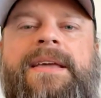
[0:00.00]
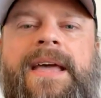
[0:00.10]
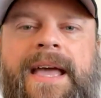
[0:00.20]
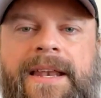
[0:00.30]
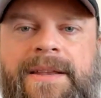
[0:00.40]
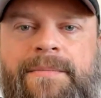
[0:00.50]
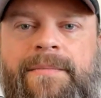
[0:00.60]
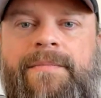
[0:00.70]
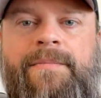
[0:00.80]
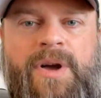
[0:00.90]
And in
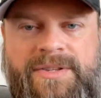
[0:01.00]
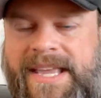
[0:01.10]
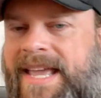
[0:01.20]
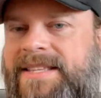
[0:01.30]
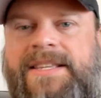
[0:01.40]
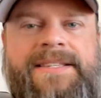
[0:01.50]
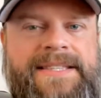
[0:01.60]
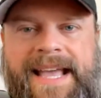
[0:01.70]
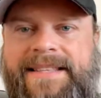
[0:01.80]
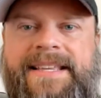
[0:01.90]
most cases,
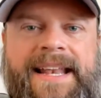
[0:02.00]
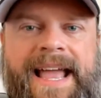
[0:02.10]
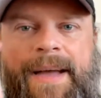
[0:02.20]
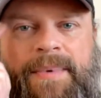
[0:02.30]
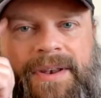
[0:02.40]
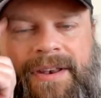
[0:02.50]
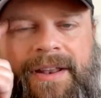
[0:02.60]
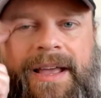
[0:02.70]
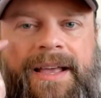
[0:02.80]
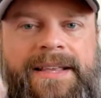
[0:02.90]
that's going to happen
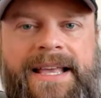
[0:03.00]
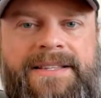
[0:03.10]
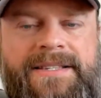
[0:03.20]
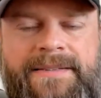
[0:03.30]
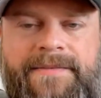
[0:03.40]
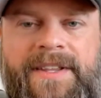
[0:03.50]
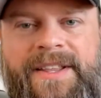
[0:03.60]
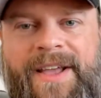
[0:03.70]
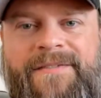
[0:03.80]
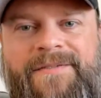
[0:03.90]
as
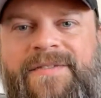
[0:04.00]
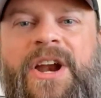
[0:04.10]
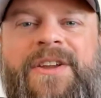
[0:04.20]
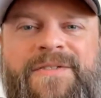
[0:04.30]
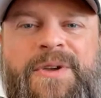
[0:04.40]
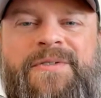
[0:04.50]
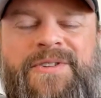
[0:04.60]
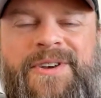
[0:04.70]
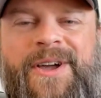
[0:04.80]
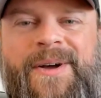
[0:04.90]
a very few of
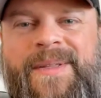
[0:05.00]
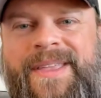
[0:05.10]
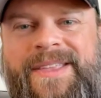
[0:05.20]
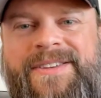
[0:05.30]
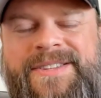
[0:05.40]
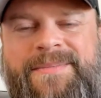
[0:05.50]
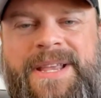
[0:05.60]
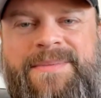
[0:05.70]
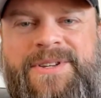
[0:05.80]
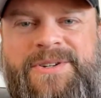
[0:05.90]
you know.
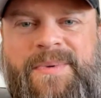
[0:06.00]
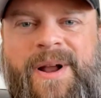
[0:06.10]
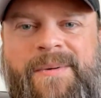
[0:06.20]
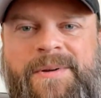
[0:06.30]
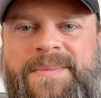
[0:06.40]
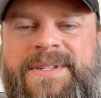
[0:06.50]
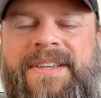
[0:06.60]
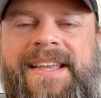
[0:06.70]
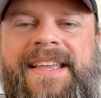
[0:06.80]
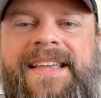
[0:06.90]
Sometimes there's problems.
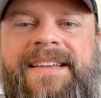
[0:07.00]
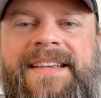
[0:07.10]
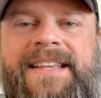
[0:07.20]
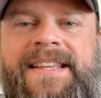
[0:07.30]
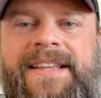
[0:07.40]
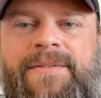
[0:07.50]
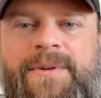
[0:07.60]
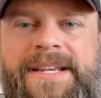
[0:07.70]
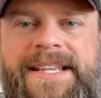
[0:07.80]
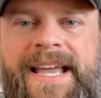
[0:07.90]
You need to
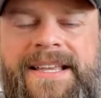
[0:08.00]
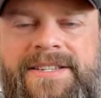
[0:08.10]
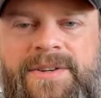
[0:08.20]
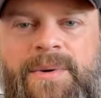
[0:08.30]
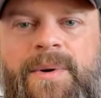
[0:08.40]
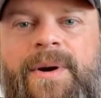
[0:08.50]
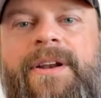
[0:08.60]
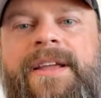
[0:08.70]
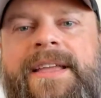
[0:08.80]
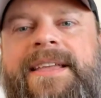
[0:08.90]
retest or
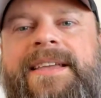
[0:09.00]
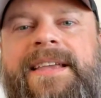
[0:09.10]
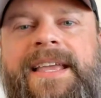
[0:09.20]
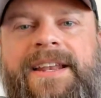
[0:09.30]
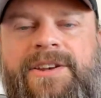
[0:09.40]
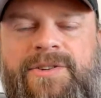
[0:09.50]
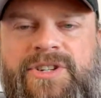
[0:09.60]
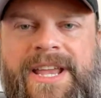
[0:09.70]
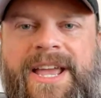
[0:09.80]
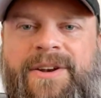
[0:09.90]
you get a new
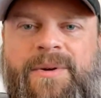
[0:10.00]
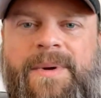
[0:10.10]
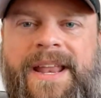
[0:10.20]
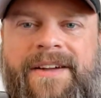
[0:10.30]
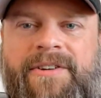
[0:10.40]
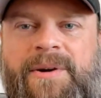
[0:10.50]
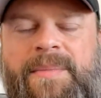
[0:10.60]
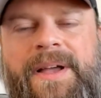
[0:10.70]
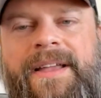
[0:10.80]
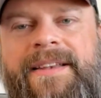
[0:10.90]
shed or whatever.
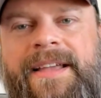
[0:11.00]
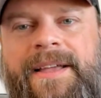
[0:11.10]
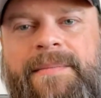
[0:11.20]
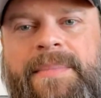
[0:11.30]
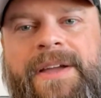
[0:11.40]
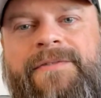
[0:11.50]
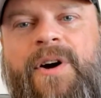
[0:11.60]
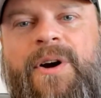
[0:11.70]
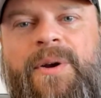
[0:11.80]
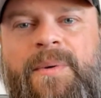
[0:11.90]
But by
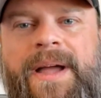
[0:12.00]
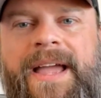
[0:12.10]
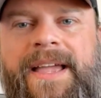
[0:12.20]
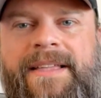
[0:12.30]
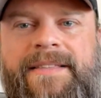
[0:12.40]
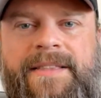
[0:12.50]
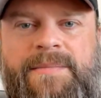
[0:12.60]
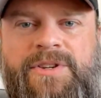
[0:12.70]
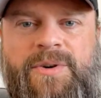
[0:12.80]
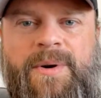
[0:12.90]
far and away, the
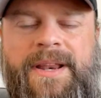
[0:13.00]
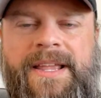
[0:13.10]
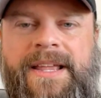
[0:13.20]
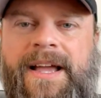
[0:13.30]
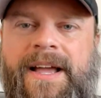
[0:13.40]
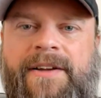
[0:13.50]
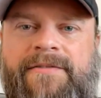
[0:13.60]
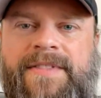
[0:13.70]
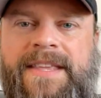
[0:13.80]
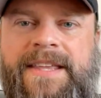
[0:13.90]
majority
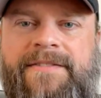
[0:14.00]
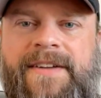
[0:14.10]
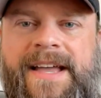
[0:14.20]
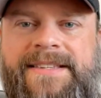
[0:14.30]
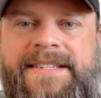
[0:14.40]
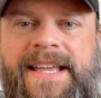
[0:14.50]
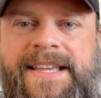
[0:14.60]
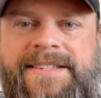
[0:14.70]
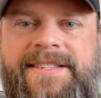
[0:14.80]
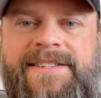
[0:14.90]
of the fast
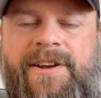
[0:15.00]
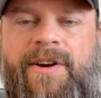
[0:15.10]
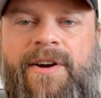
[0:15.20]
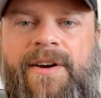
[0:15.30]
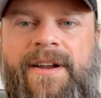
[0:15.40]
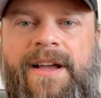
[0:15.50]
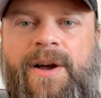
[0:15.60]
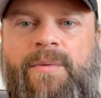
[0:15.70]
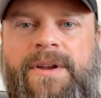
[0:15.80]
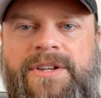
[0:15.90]
tests are
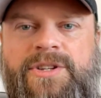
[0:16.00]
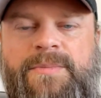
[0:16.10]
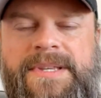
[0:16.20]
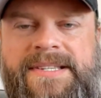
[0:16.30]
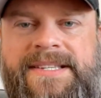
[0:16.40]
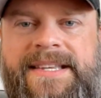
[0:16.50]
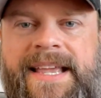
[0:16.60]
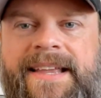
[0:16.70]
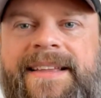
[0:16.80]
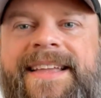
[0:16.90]
1 to 2 business
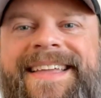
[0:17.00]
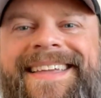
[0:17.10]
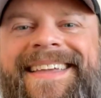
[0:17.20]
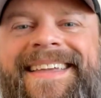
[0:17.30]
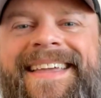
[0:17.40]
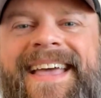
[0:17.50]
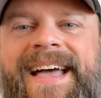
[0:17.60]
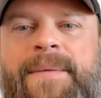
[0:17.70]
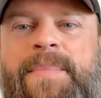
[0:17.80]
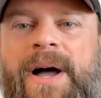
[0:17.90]
day.
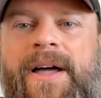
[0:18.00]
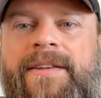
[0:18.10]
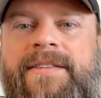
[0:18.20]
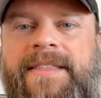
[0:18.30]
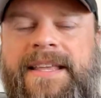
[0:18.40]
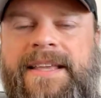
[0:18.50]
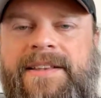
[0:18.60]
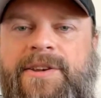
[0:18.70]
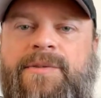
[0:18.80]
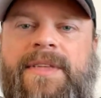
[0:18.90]
But the
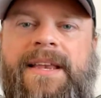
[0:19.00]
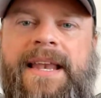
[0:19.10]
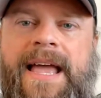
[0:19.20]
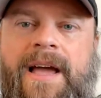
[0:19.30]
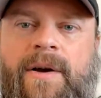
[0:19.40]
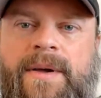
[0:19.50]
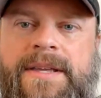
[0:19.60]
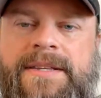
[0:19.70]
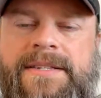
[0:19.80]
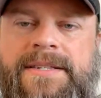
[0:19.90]
new thing now
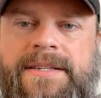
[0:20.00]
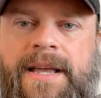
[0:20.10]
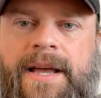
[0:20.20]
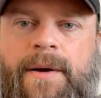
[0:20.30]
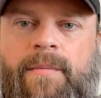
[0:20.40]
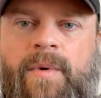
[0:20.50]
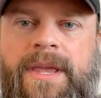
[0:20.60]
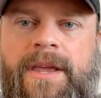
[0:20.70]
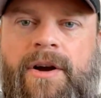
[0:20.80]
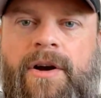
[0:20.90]
is
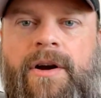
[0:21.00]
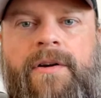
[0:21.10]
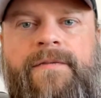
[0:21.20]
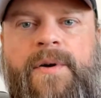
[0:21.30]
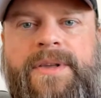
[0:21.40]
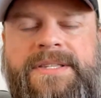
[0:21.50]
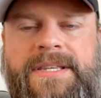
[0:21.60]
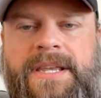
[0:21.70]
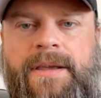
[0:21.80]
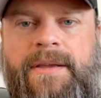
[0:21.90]
we are
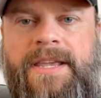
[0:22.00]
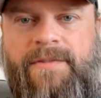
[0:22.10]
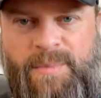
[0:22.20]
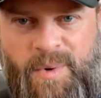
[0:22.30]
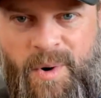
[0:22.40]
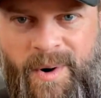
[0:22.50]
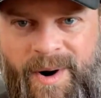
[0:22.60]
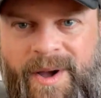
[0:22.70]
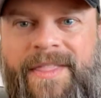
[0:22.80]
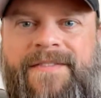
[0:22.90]
focusing even more
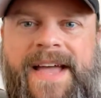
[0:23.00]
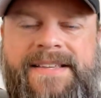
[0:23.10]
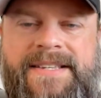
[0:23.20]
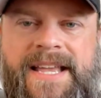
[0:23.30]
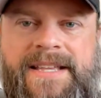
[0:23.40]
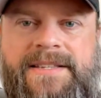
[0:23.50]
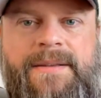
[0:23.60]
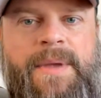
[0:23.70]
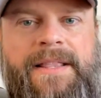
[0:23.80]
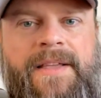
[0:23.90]
on the fast tests
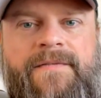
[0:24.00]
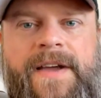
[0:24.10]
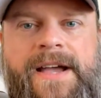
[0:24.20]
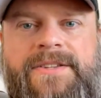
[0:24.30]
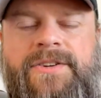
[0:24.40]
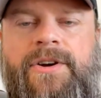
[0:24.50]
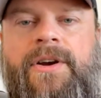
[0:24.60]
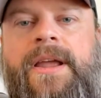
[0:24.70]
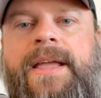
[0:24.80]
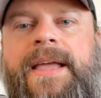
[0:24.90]
to make them
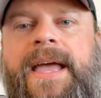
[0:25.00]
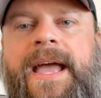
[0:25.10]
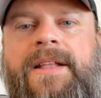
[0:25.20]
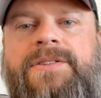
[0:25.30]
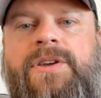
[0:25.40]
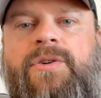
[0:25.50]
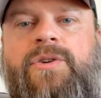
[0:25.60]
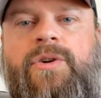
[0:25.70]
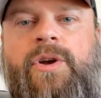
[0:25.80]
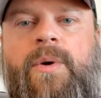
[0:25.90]
faster. And so
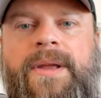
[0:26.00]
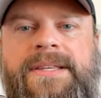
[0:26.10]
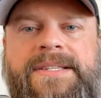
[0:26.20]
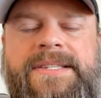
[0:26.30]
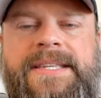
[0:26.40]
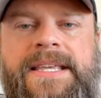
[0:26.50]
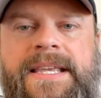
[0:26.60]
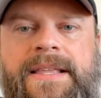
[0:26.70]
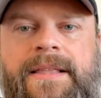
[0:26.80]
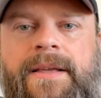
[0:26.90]
you're going
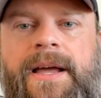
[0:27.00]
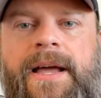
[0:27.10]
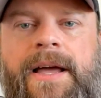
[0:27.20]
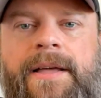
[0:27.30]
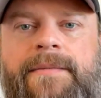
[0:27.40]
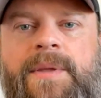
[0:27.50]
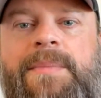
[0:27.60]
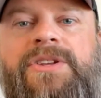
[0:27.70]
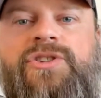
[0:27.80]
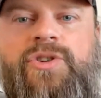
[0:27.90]
see the
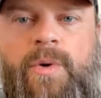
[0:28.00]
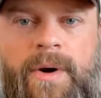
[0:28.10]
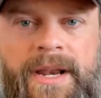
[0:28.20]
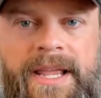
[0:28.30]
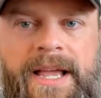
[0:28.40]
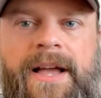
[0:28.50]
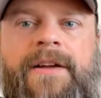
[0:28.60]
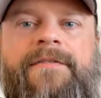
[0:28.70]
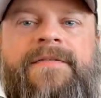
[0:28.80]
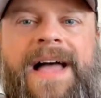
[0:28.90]
majority
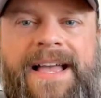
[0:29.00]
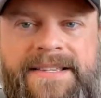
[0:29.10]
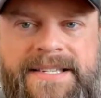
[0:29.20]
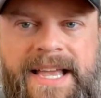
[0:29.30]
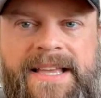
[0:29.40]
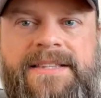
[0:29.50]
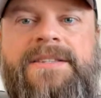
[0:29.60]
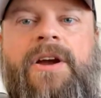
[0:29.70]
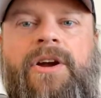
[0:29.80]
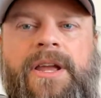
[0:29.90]
of fast
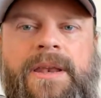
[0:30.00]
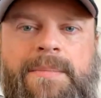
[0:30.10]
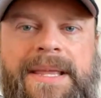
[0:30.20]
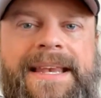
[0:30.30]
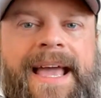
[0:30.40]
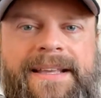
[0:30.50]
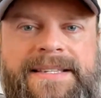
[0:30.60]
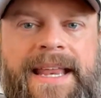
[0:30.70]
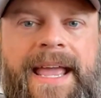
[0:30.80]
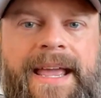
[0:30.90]
tests are going to be
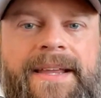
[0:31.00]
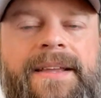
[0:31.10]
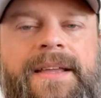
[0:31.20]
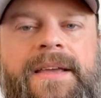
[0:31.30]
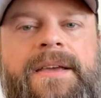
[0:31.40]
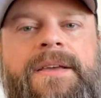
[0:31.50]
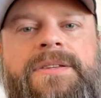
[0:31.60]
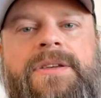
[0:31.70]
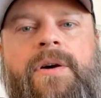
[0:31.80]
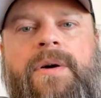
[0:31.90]
next day.
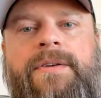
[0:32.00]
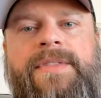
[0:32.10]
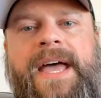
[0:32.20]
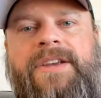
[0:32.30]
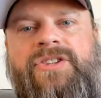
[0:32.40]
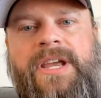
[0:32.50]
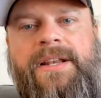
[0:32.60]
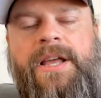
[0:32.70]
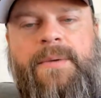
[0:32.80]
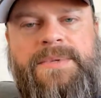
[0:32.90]
So if that
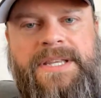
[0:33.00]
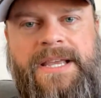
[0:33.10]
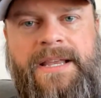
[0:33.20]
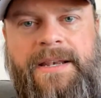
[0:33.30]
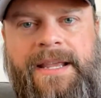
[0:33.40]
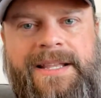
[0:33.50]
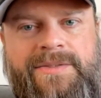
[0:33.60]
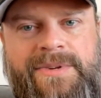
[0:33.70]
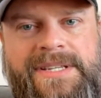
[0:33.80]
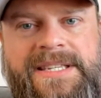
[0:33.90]
shed comes in, it
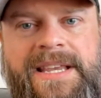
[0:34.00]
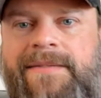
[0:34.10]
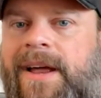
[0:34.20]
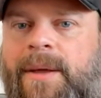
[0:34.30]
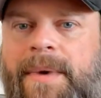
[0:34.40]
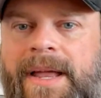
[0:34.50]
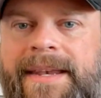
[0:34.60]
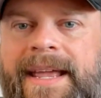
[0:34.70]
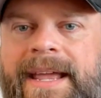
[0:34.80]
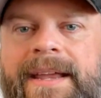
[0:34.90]
gets received on a
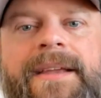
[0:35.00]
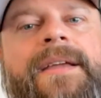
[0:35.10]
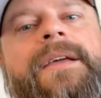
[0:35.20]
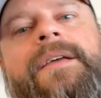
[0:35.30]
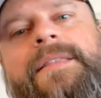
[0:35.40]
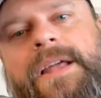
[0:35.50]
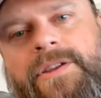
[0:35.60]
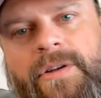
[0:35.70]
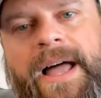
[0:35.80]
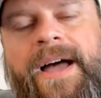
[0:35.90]
Monday, then
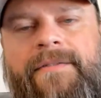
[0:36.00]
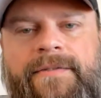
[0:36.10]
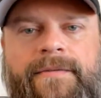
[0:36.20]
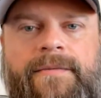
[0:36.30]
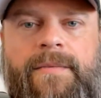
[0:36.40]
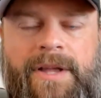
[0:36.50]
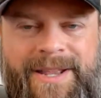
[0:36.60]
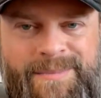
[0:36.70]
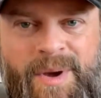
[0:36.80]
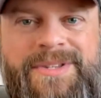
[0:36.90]
you'll have,
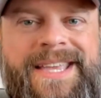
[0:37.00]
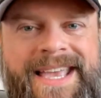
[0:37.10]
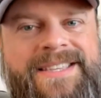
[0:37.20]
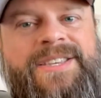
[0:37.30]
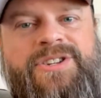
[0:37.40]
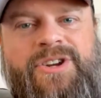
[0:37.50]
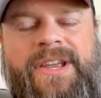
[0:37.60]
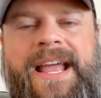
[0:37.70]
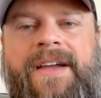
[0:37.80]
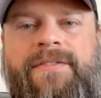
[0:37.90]
in most cases, you're
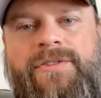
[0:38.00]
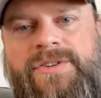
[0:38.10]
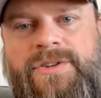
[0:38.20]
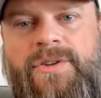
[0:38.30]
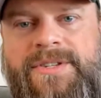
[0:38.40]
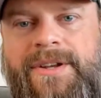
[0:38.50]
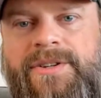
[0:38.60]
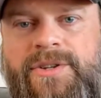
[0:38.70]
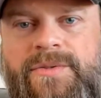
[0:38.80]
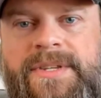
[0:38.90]
going to have your results on
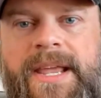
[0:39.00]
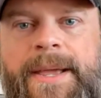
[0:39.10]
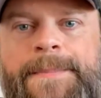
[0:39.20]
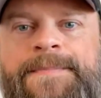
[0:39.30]
Tuesday.